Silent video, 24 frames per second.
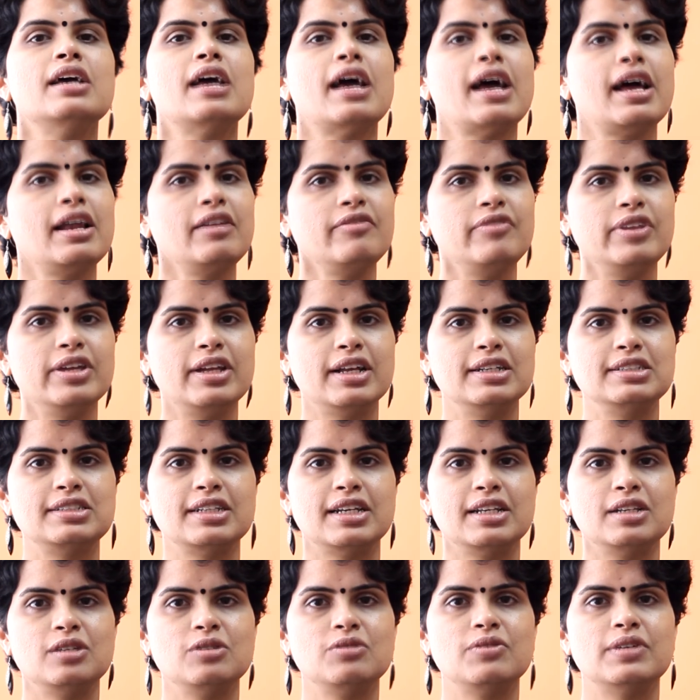and we can
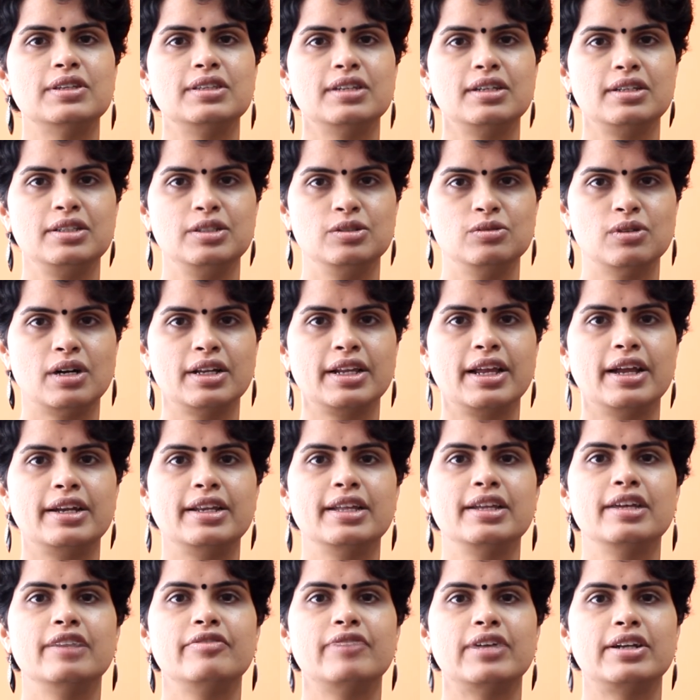tell you whether you are
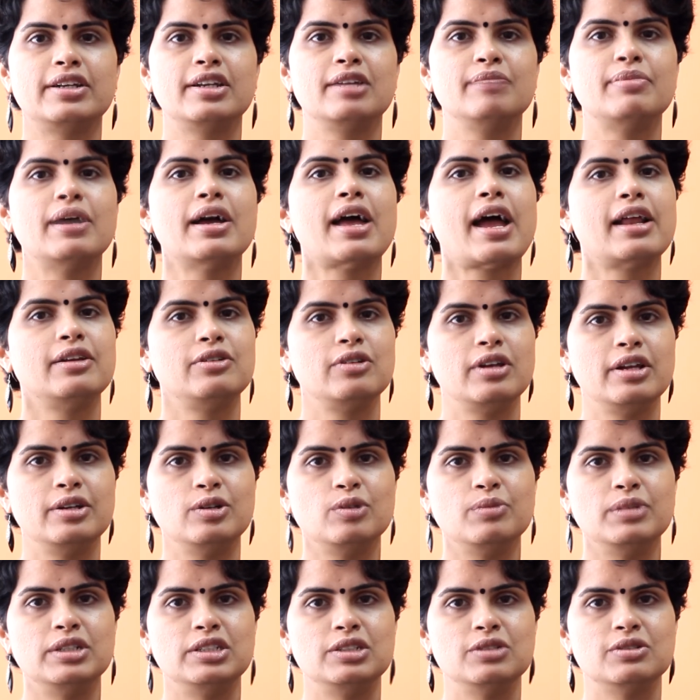getting affected by
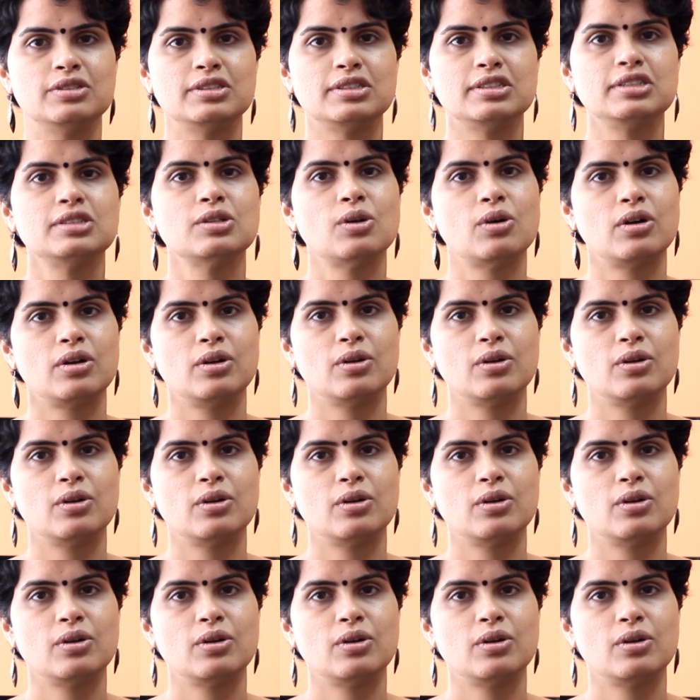endometriosis or